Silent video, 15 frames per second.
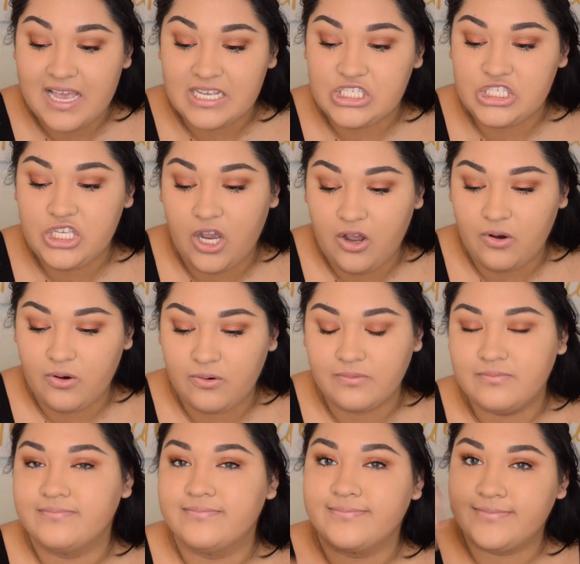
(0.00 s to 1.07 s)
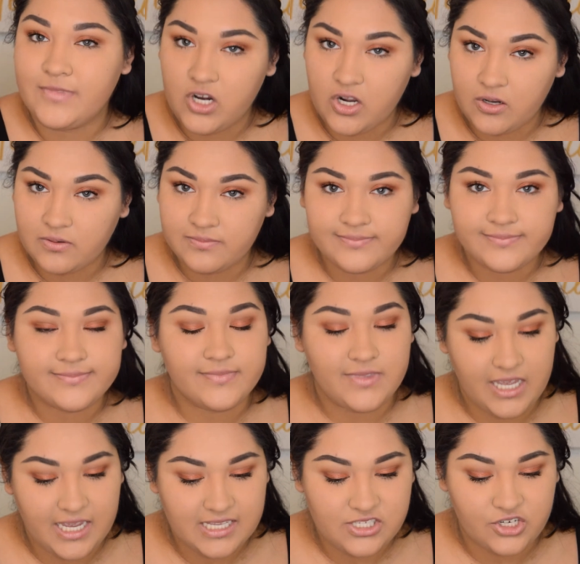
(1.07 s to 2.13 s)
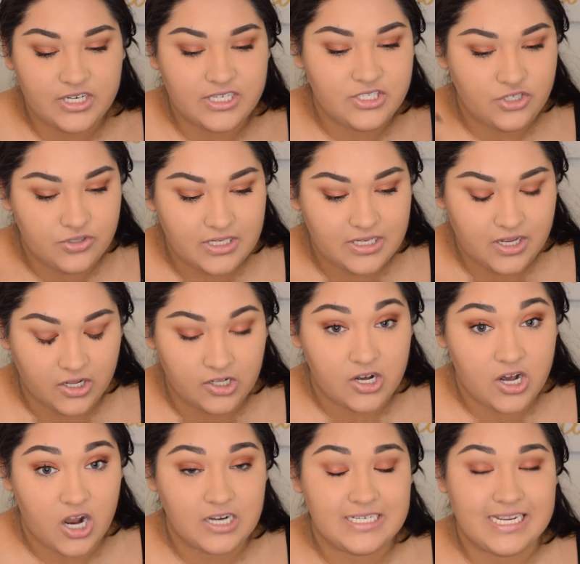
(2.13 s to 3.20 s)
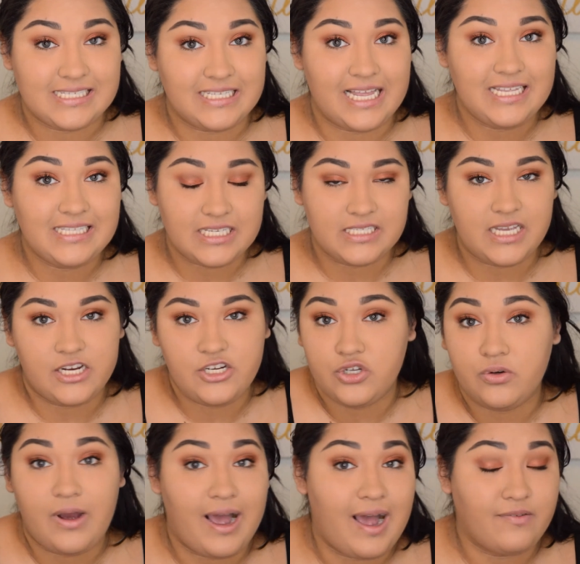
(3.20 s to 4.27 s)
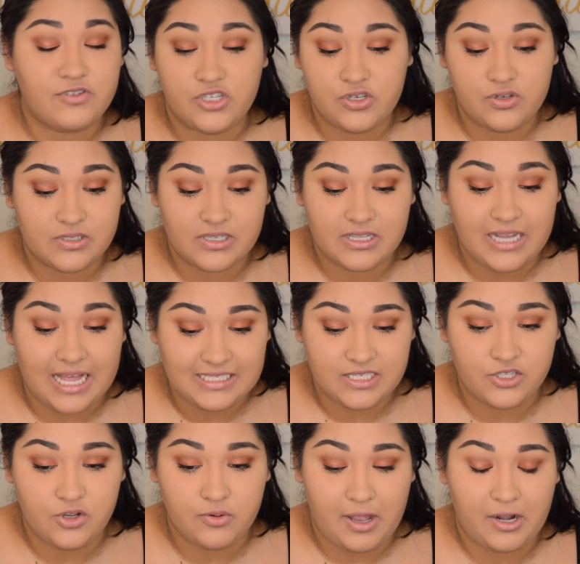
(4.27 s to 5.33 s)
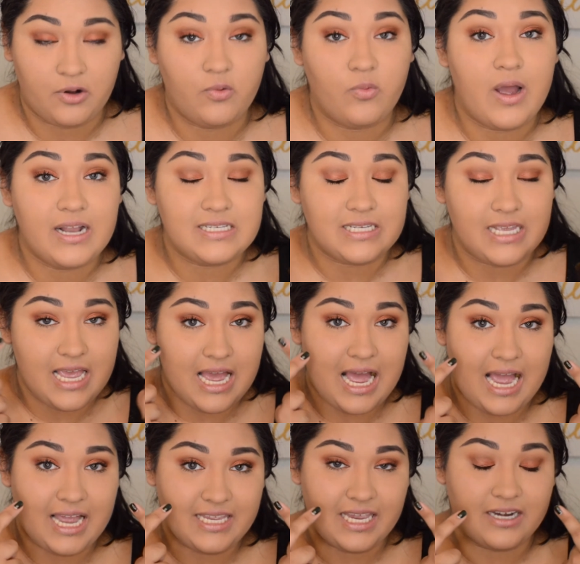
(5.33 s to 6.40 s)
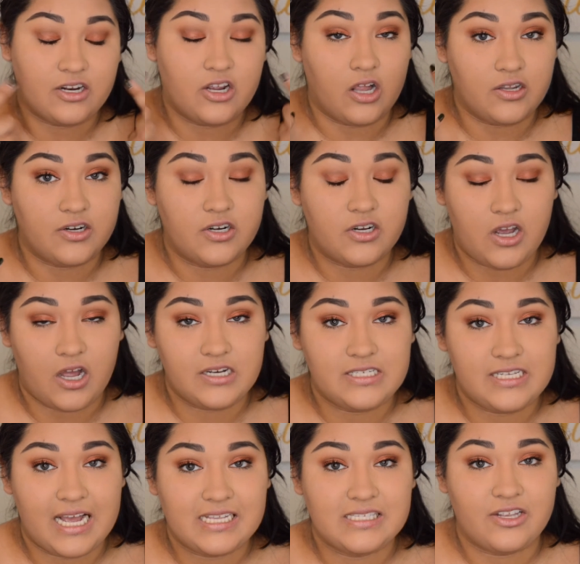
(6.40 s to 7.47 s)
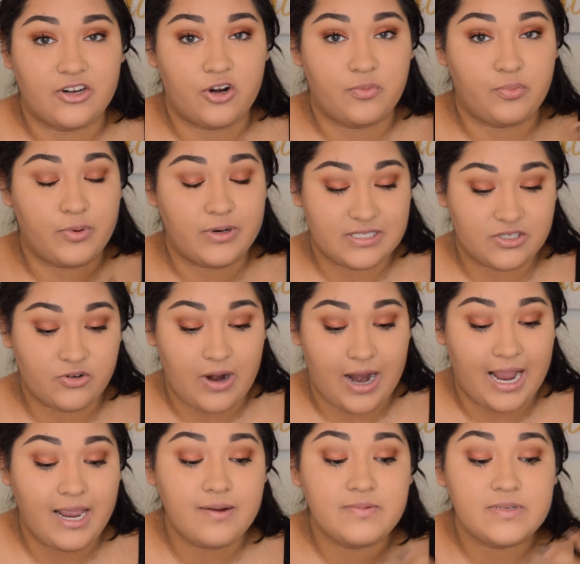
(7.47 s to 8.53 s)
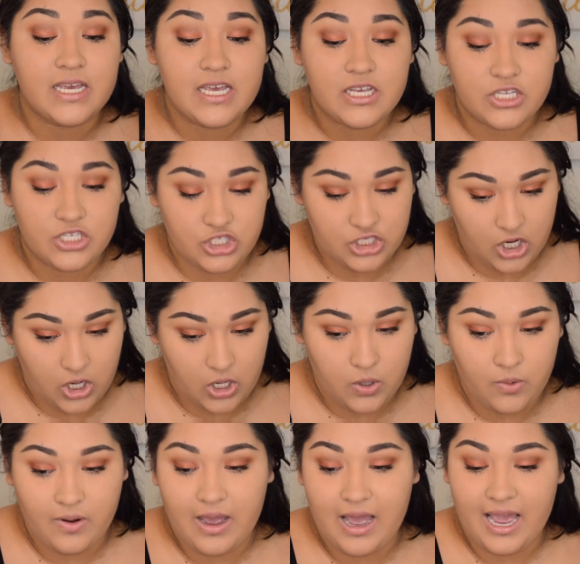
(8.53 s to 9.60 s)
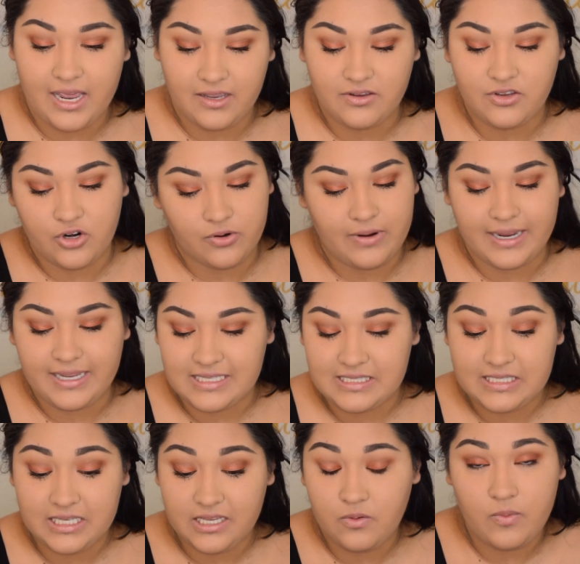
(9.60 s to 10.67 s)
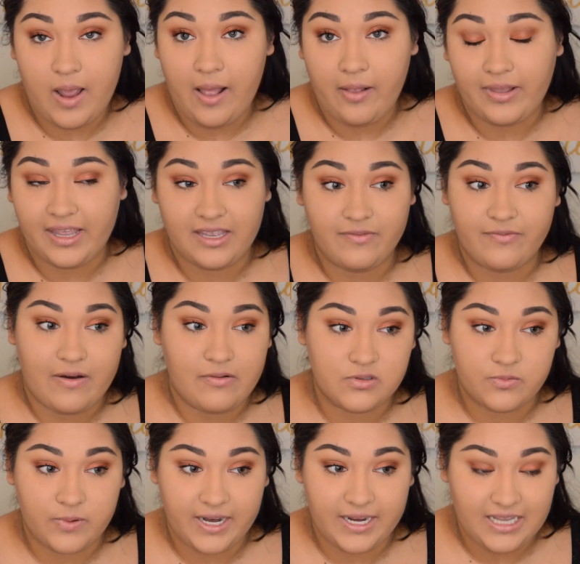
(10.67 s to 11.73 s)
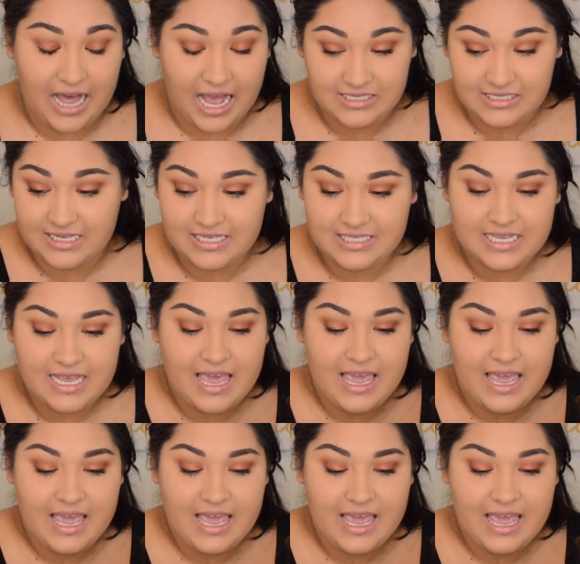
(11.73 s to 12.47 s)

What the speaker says: So, you know, the answer is using colored contacts. And since I do have to use glasses no matter what, I get colored contacts that are prescribed. So I can see well, like if I was wearing glasses.